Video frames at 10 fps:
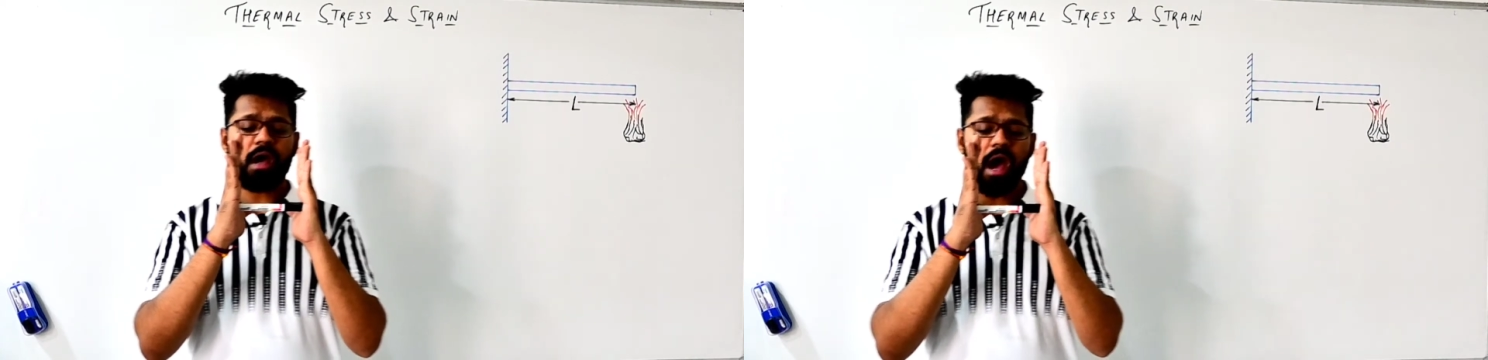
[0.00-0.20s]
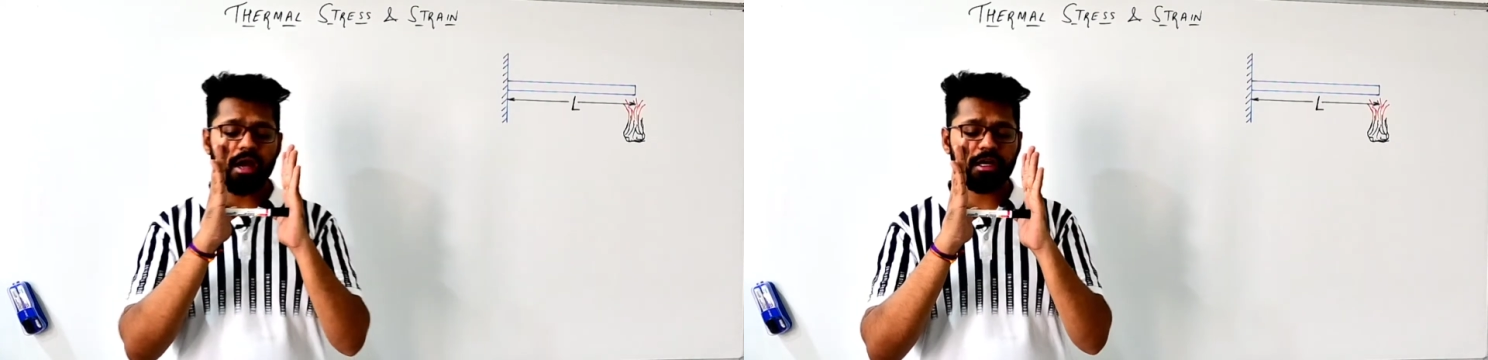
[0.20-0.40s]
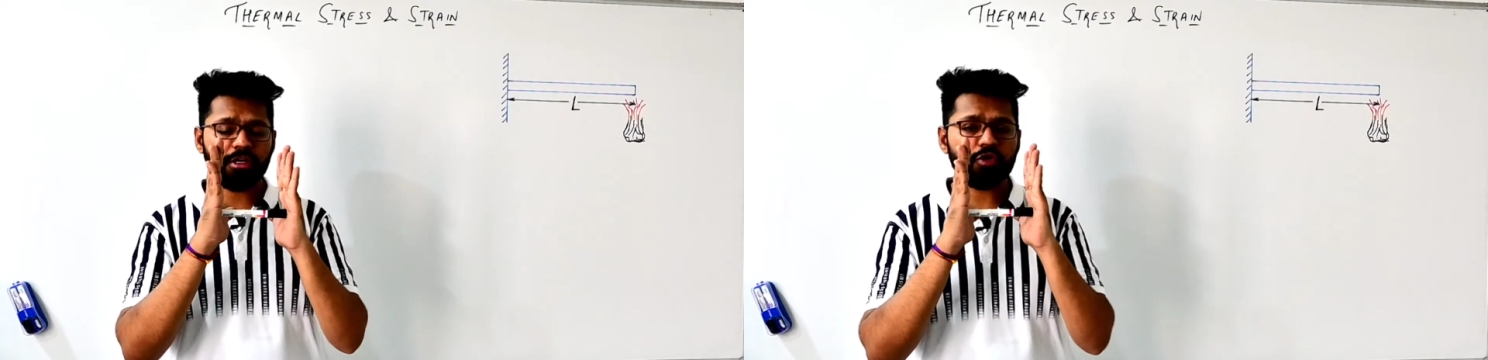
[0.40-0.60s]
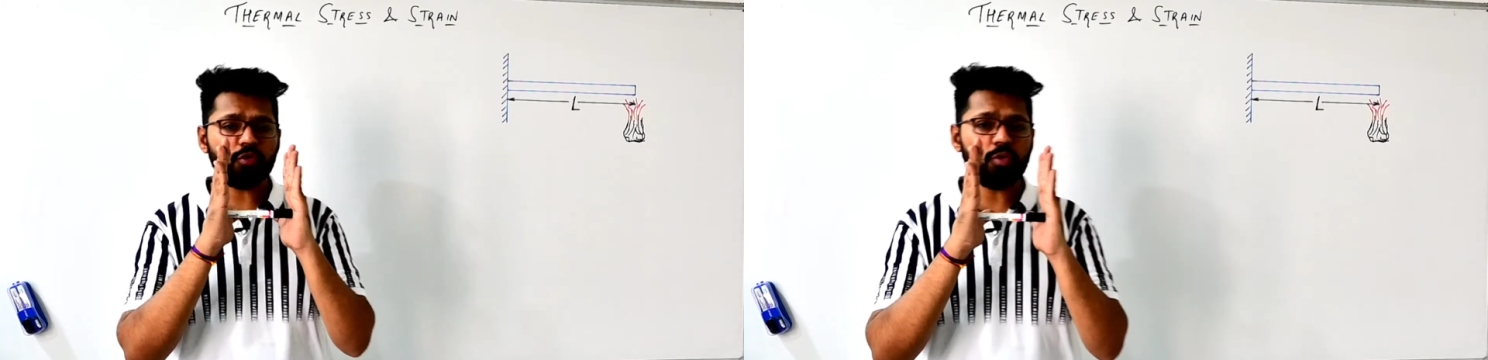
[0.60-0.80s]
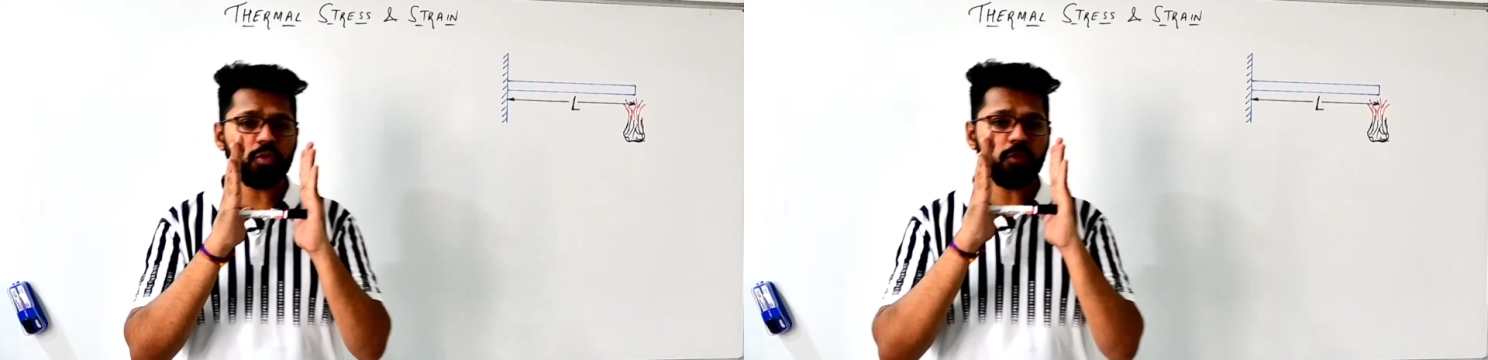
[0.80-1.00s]
are at
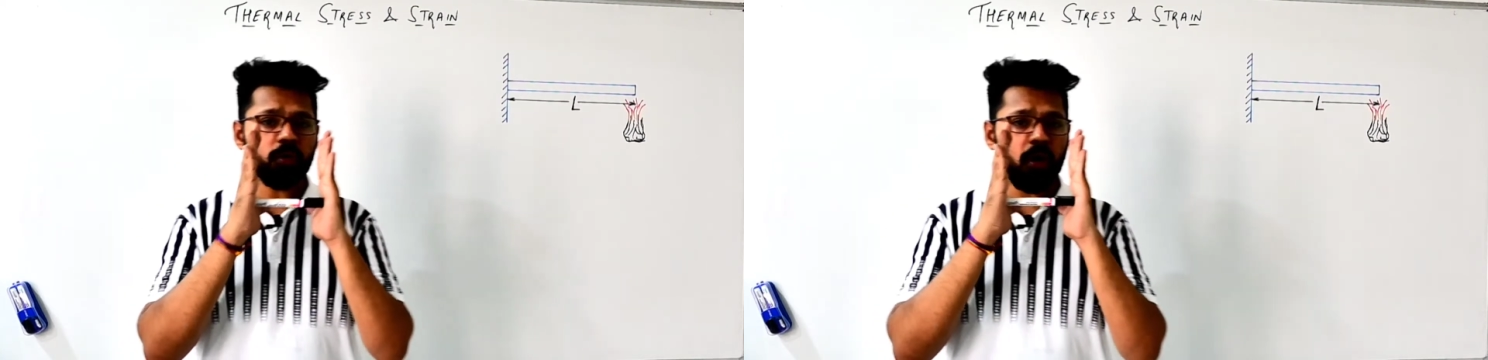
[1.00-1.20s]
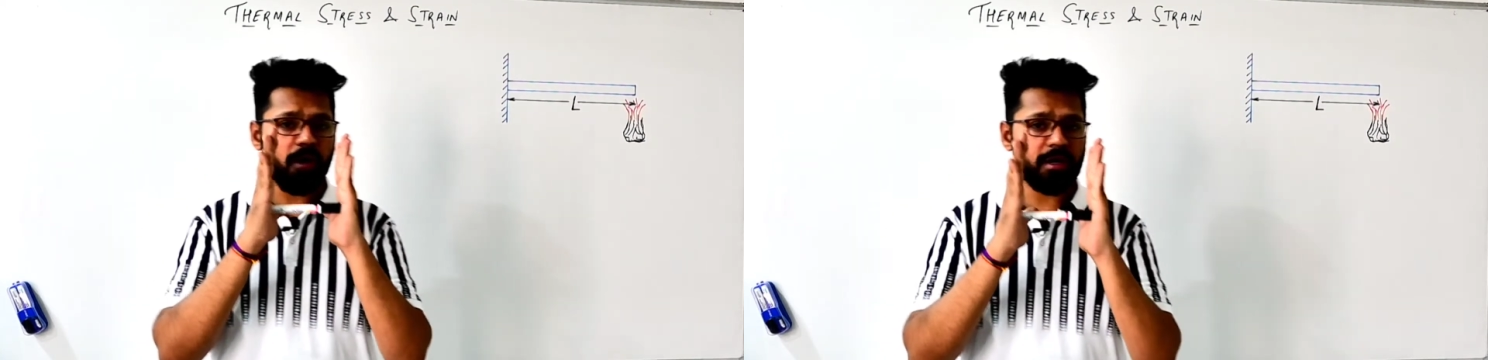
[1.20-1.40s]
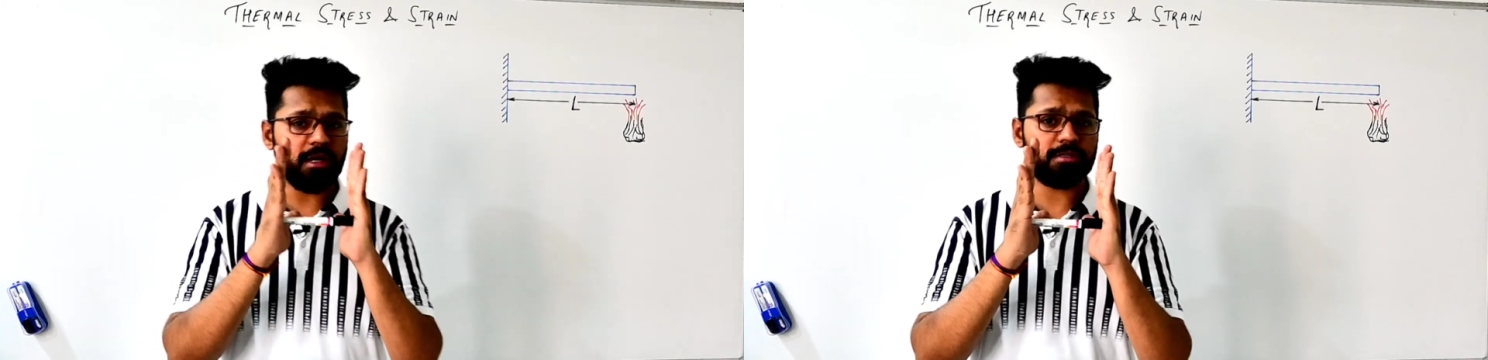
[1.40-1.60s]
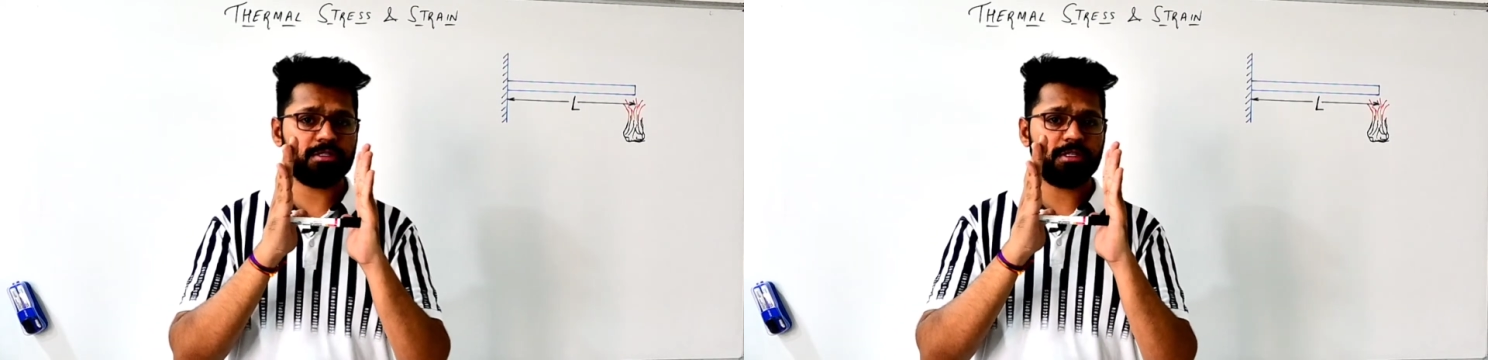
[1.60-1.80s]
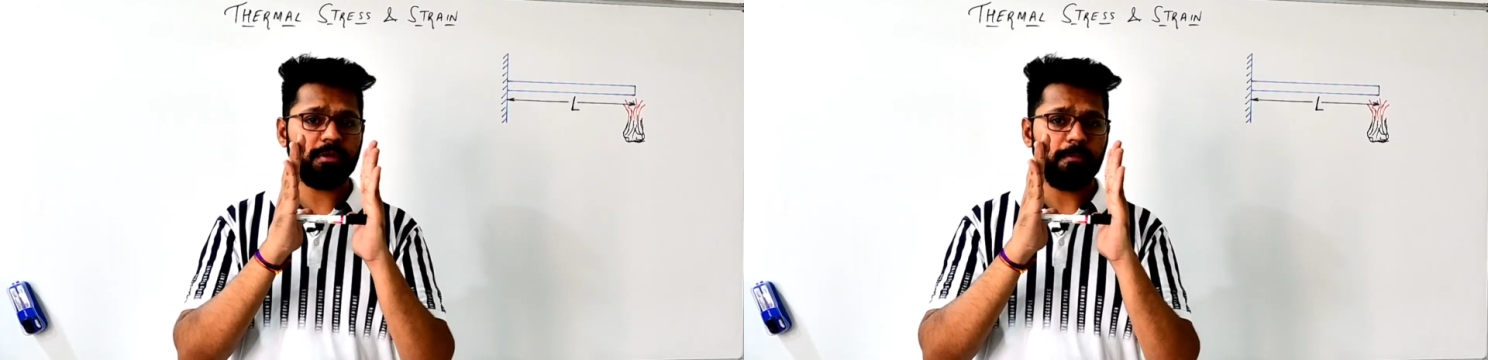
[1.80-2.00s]
two
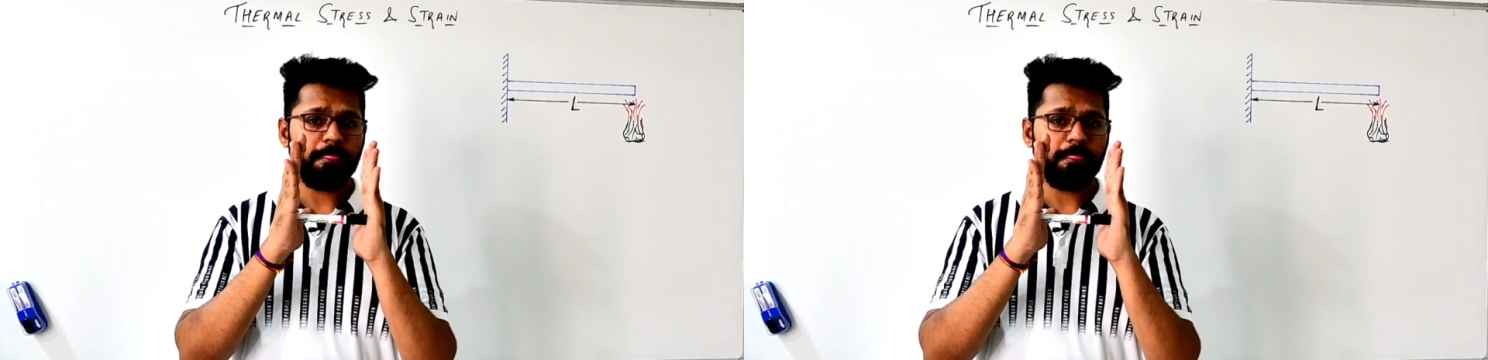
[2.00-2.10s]
corners,